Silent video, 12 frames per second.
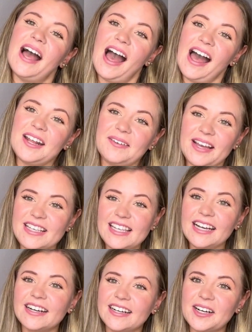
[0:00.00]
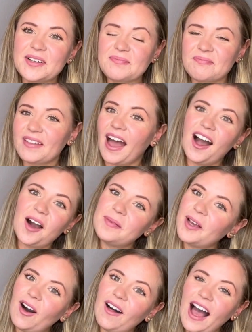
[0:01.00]
anyways, I hope
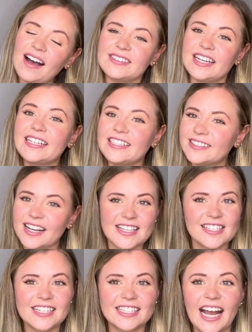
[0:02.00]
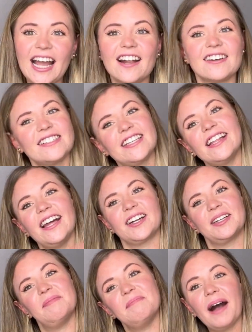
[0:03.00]
y'all have a good rest of your day, and I'll see you later.
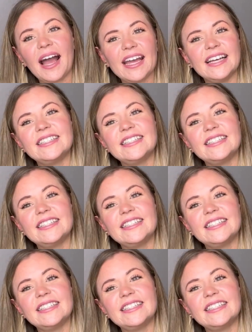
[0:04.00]
Bye.